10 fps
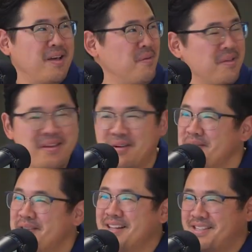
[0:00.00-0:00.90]
that,
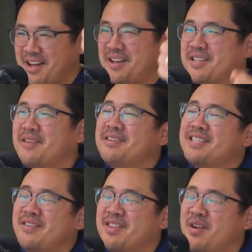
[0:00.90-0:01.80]
let's talk about
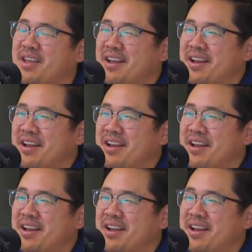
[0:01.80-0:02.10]
CV3.